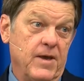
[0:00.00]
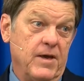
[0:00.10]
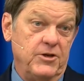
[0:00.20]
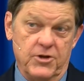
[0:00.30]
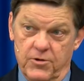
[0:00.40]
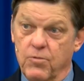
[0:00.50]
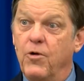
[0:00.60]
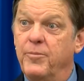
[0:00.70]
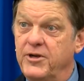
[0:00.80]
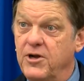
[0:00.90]
He's under
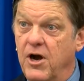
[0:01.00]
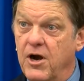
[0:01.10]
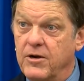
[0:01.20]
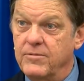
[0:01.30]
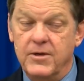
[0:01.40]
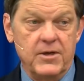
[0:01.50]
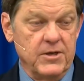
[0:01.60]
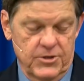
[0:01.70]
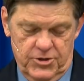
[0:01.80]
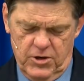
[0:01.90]
Roman guard.
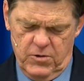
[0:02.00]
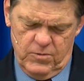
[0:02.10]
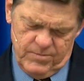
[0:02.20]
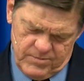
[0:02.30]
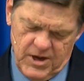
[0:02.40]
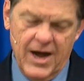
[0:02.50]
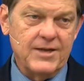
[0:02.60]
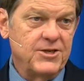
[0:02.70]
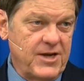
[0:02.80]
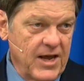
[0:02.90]
So
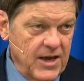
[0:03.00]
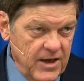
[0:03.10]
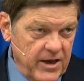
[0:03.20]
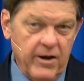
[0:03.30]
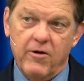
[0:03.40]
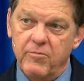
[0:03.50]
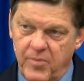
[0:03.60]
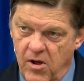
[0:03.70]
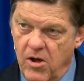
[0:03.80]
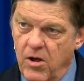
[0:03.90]
God's taking care of
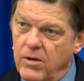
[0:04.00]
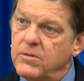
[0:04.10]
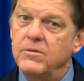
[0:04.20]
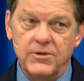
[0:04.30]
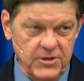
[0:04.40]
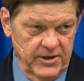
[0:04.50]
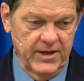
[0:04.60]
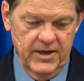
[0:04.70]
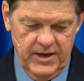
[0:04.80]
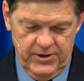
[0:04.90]
Paul until he
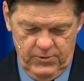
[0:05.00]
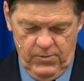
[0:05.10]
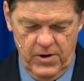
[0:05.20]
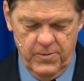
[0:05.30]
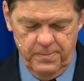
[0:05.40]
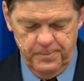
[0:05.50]
can get to Rome.